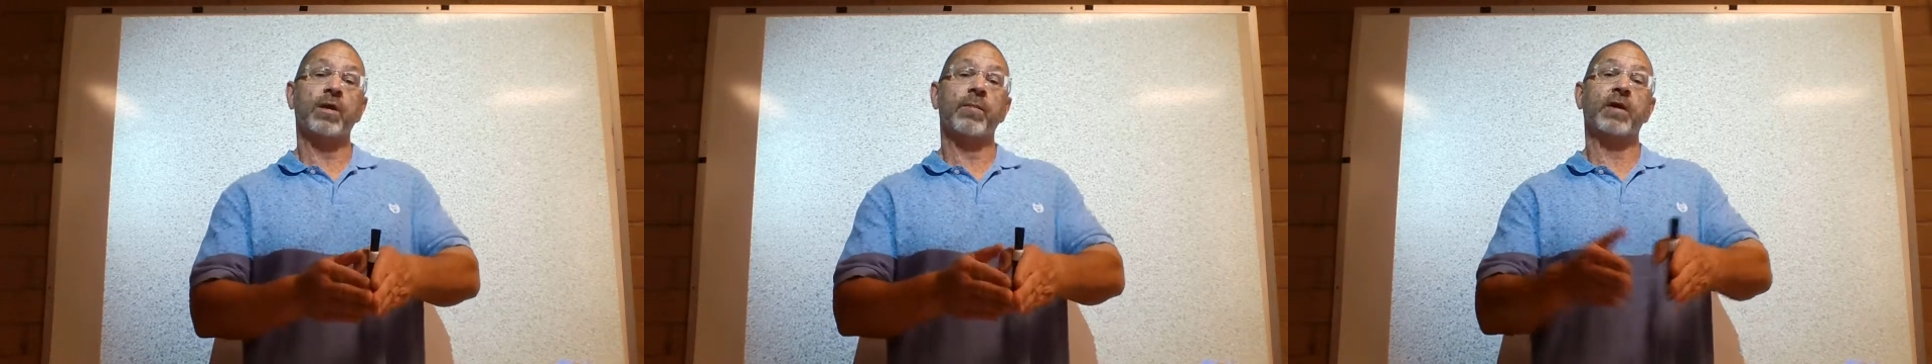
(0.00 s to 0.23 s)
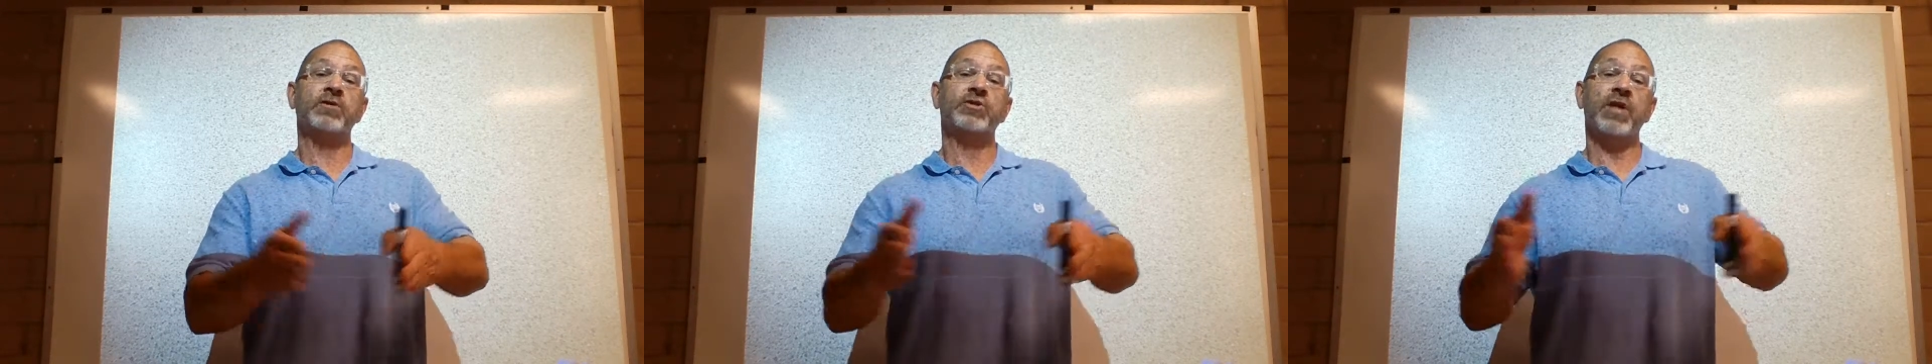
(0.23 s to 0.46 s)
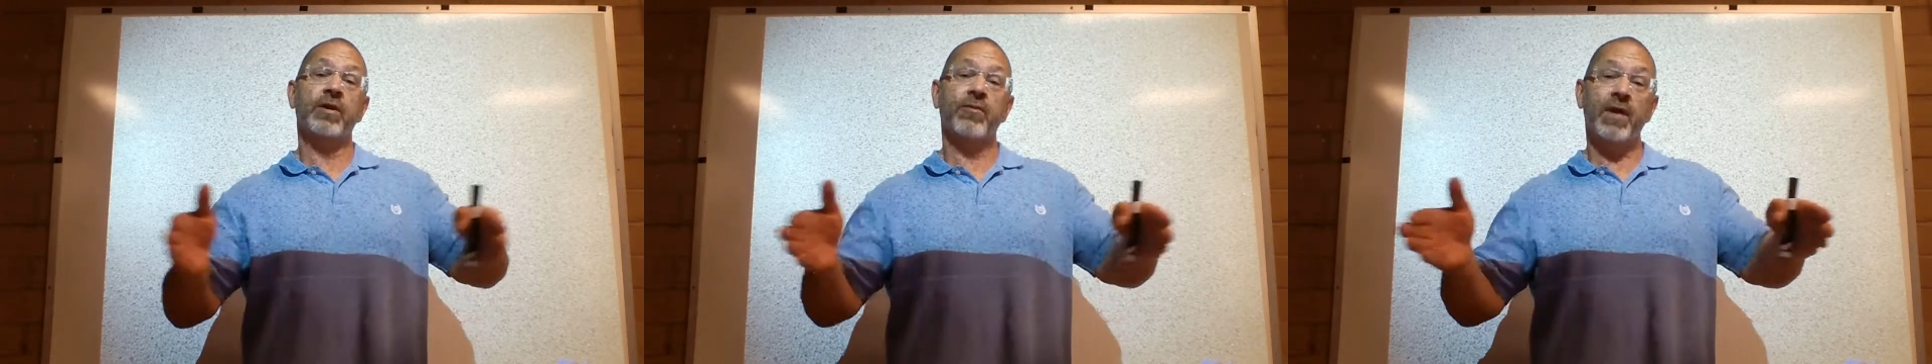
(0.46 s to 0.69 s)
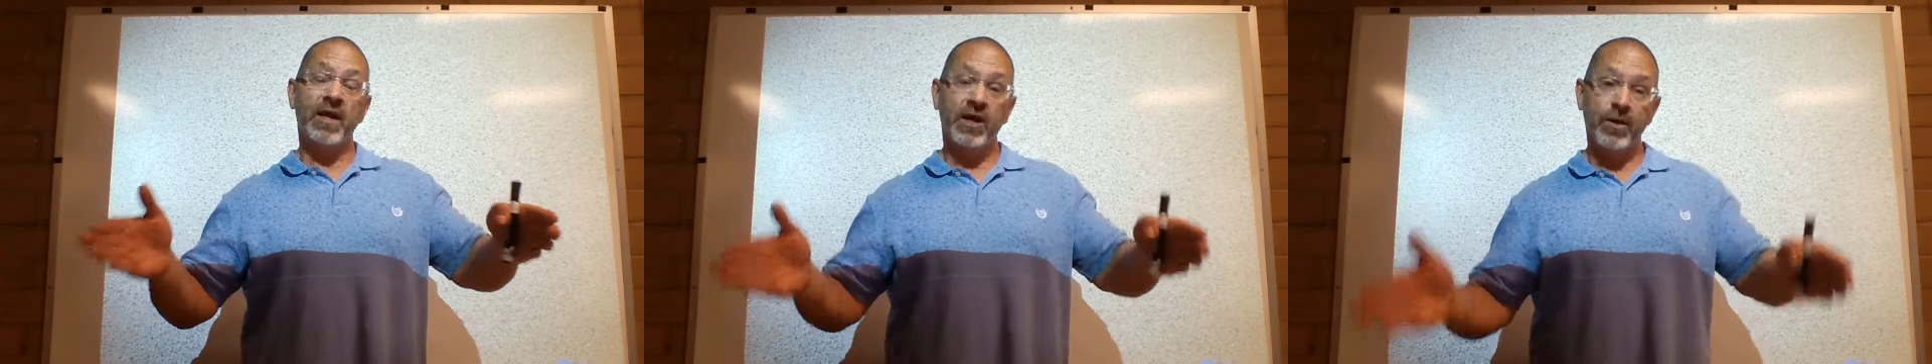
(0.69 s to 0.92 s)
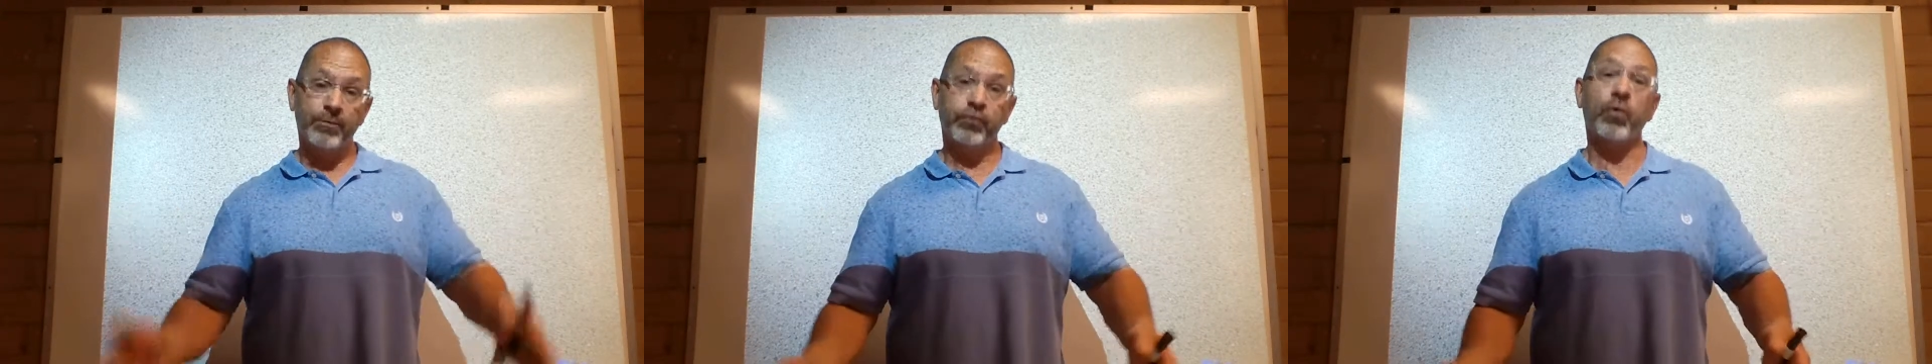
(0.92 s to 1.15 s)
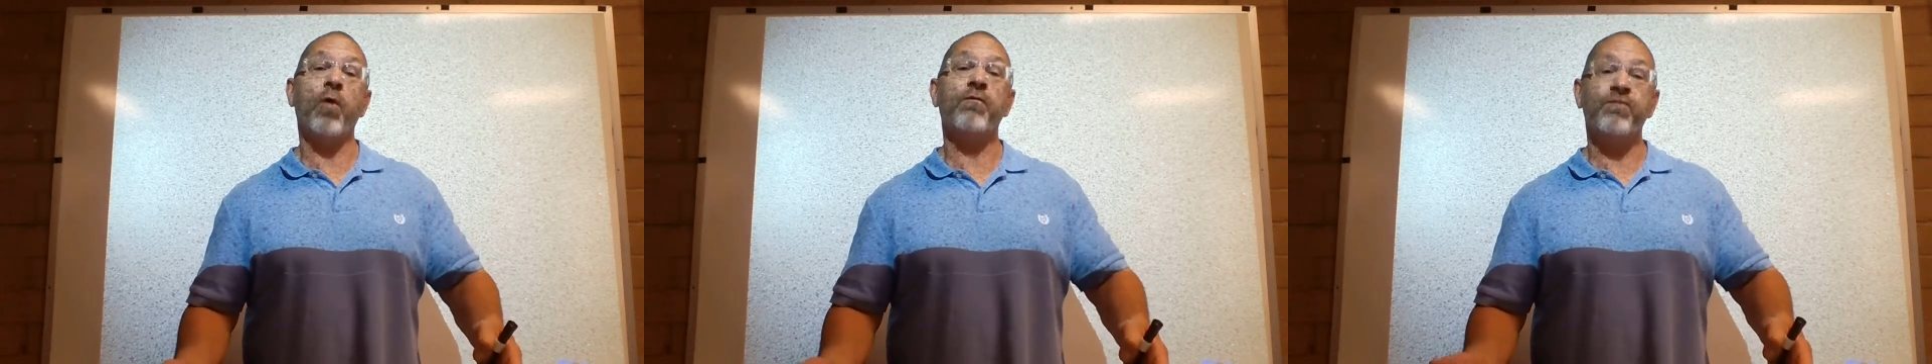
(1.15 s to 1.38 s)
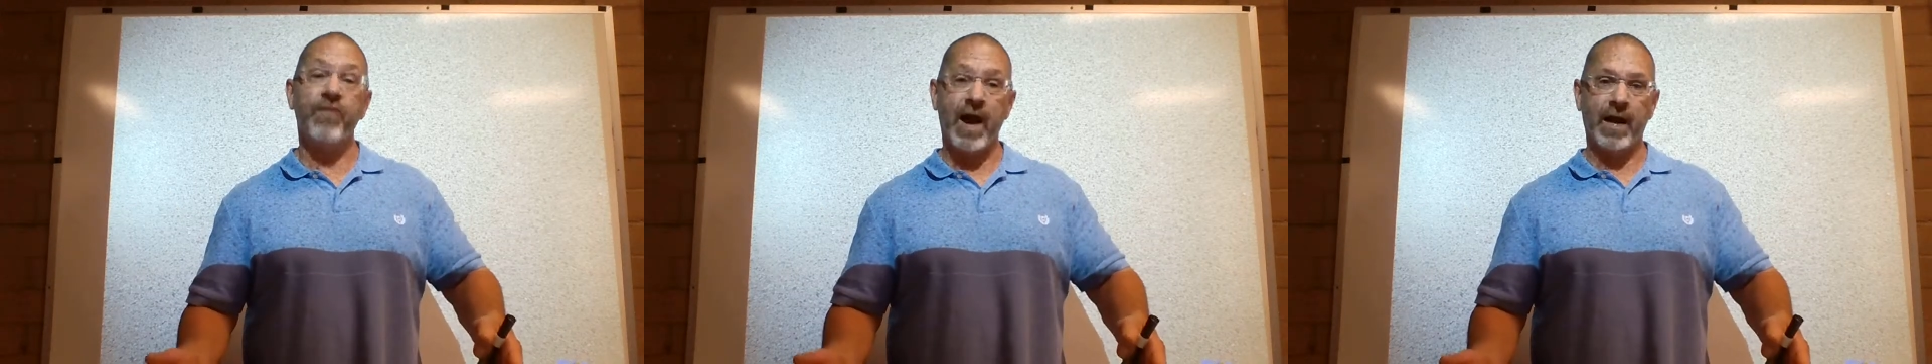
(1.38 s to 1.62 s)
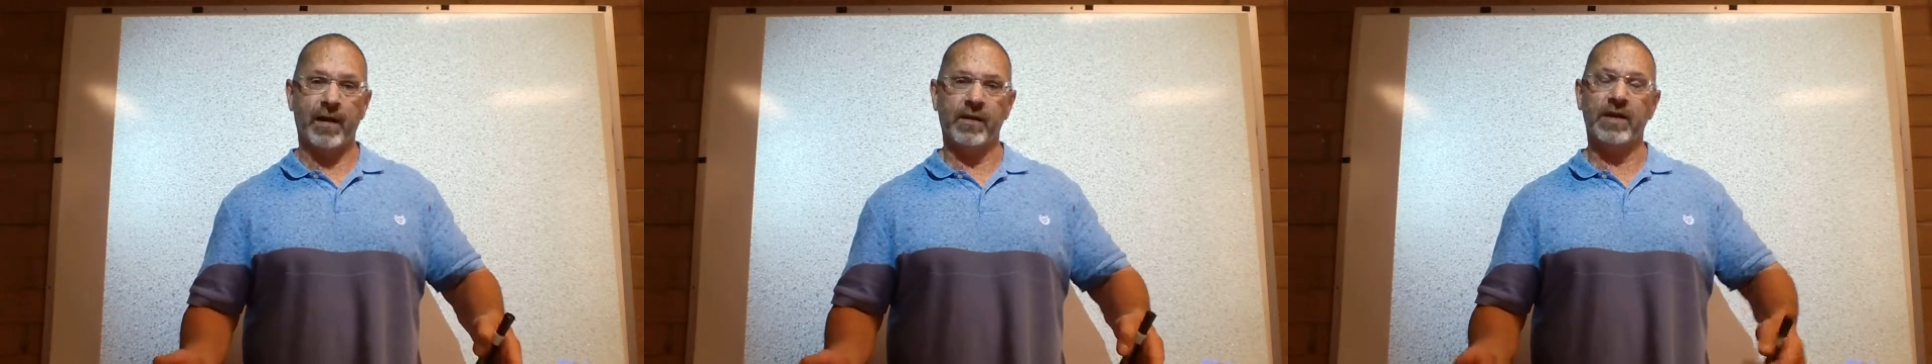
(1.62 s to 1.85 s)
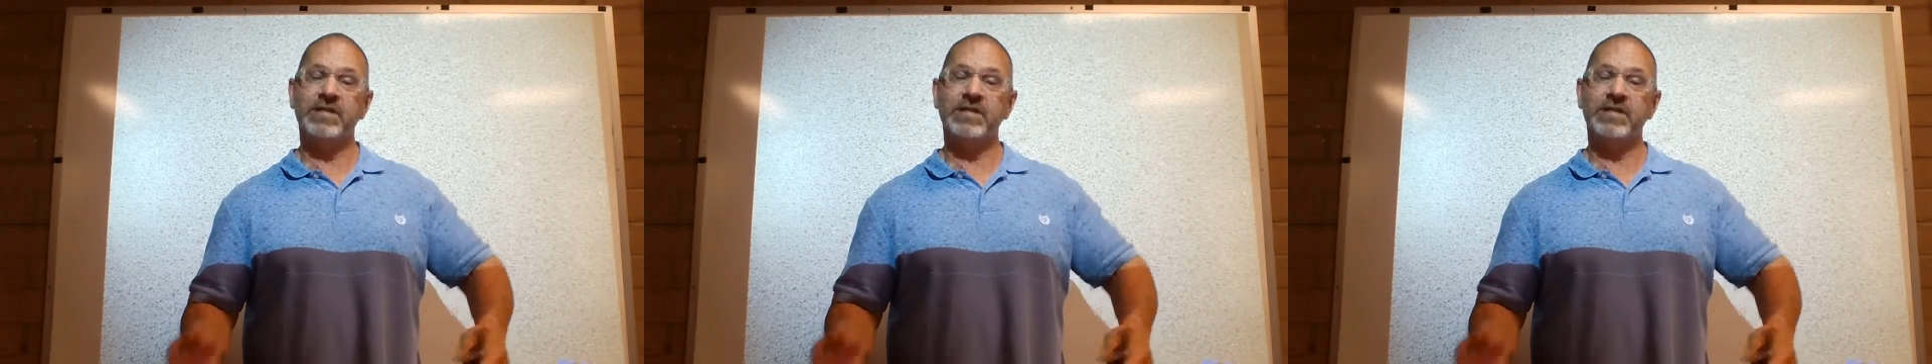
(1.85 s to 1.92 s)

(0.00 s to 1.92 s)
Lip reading: about generating a profile,